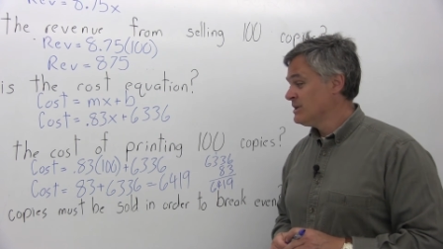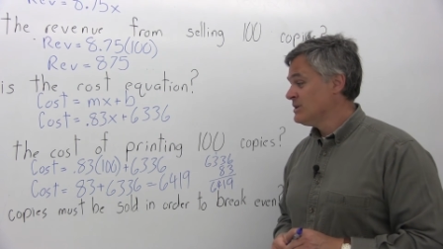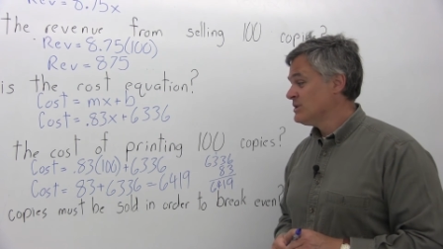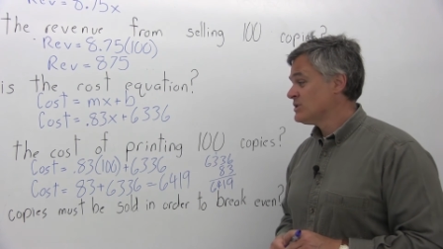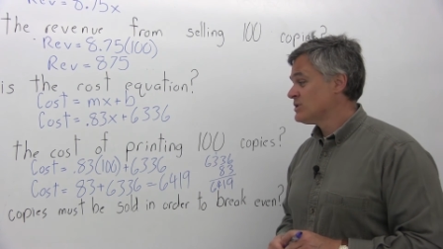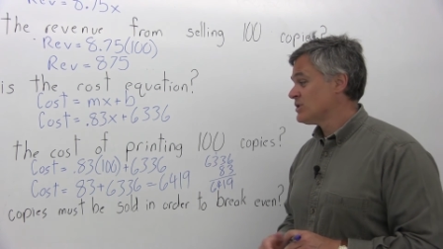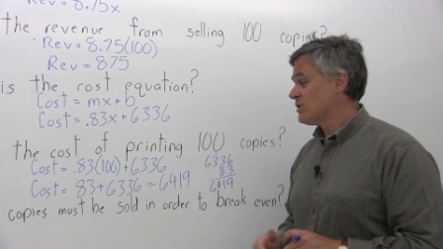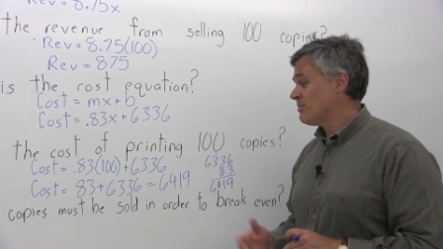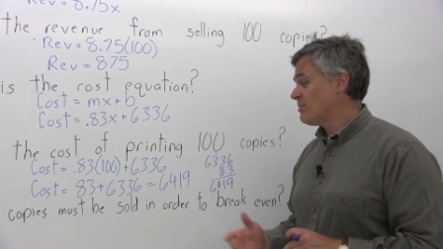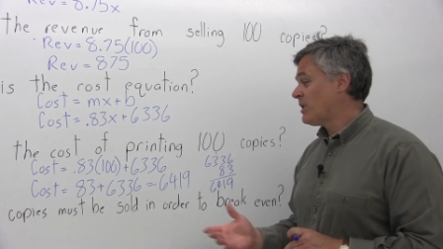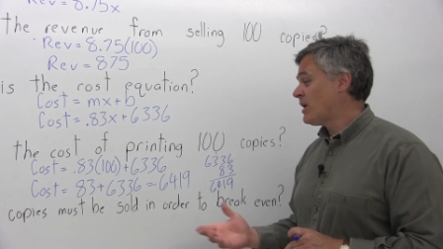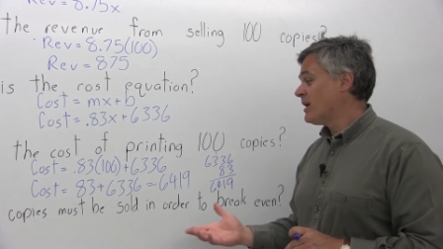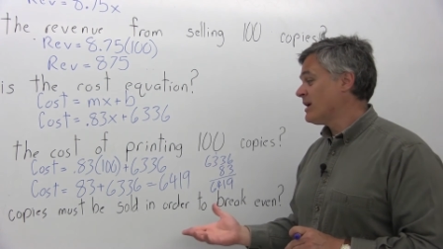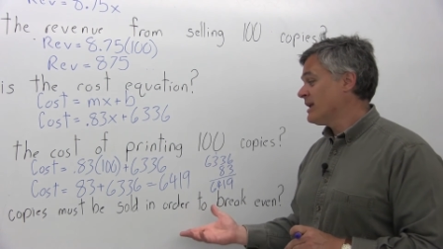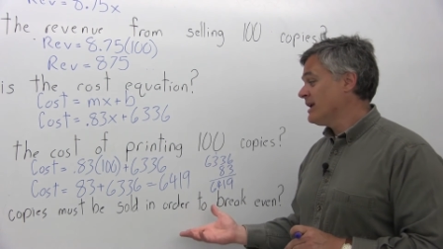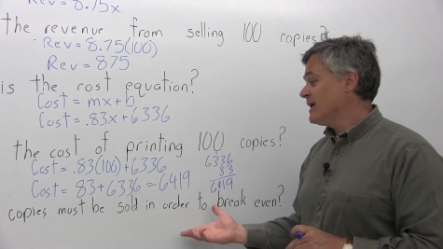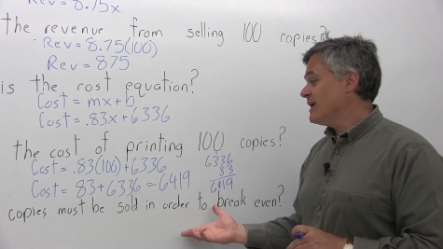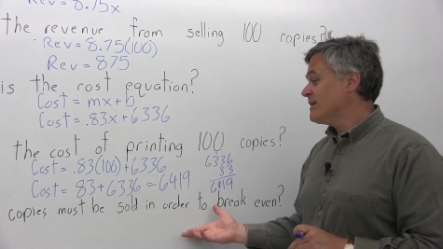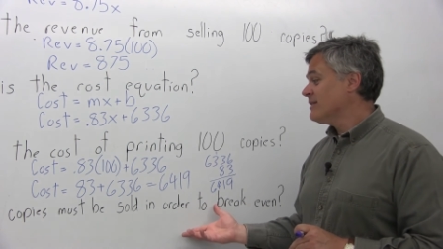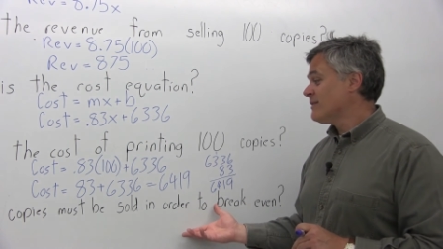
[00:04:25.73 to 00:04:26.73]
So
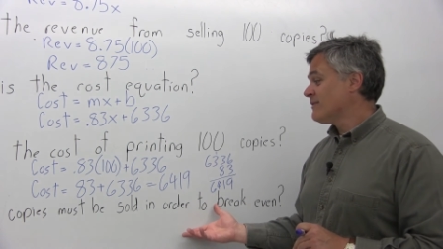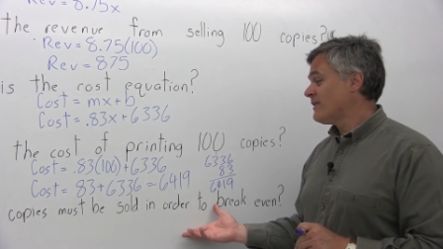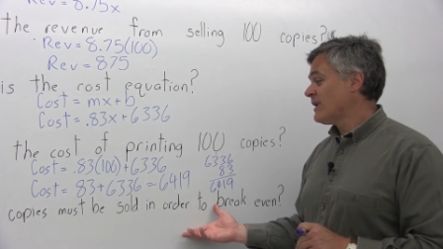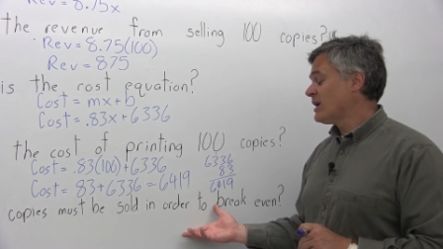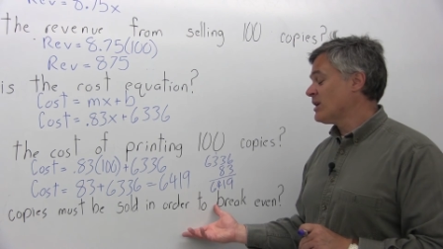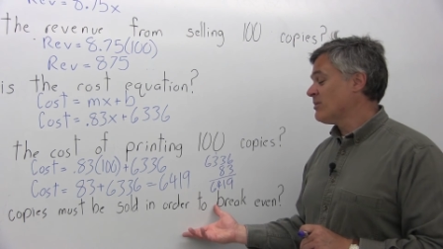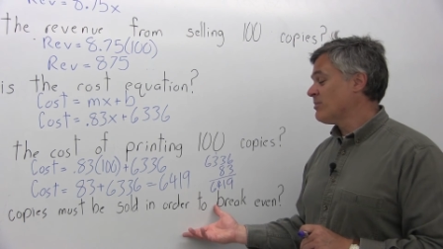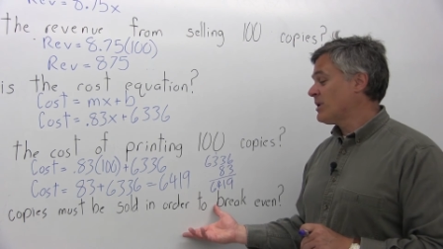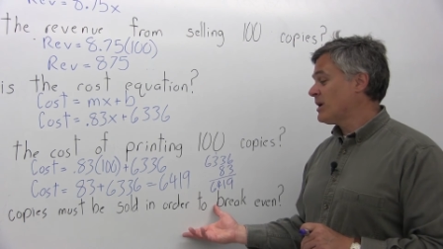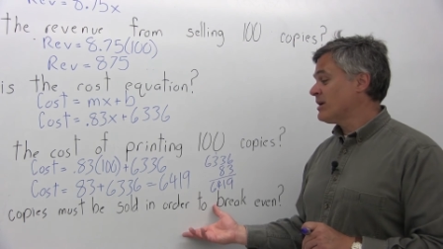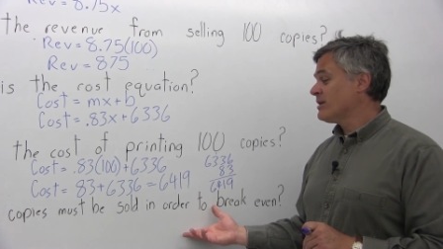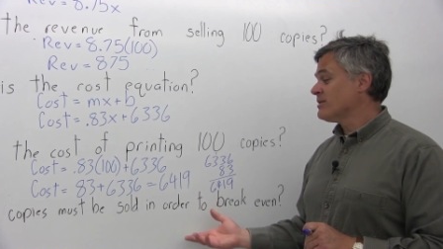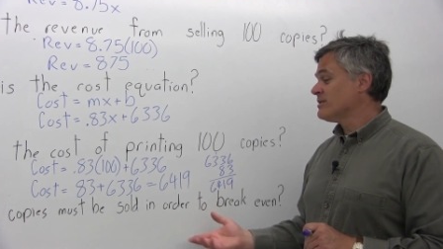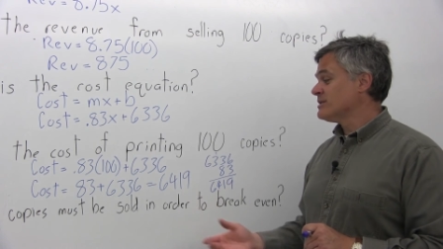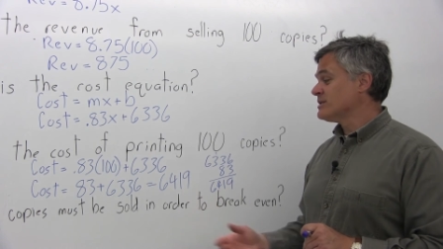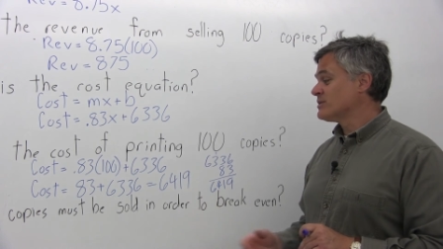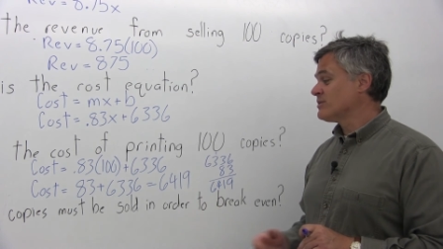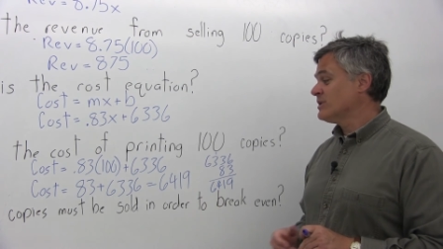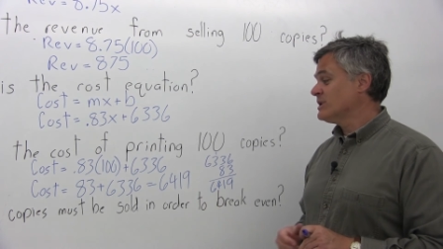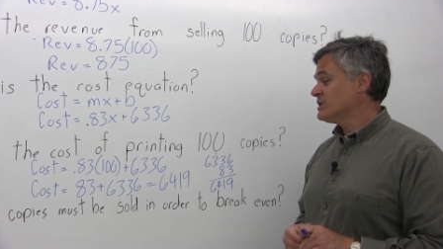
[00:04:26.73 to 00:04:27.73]
part E, the final part of
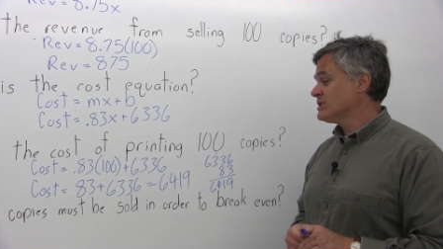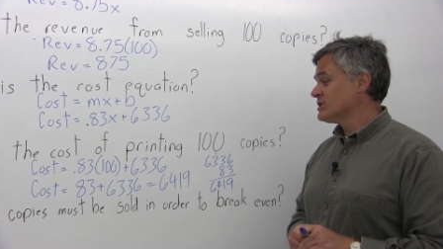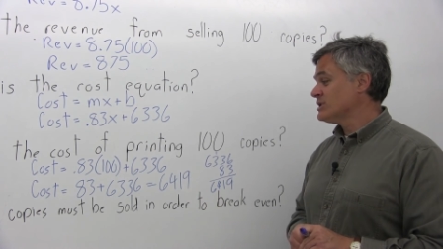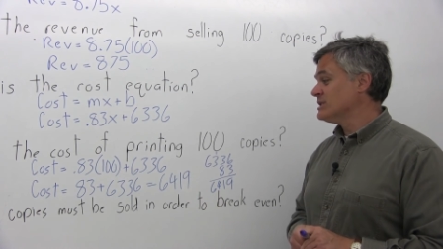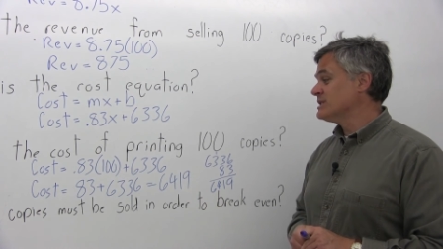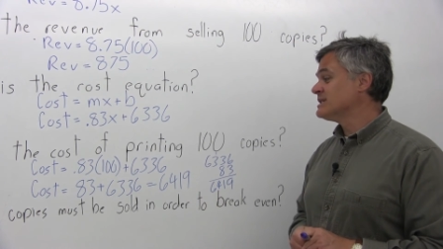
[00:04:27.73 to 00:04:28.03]
this question,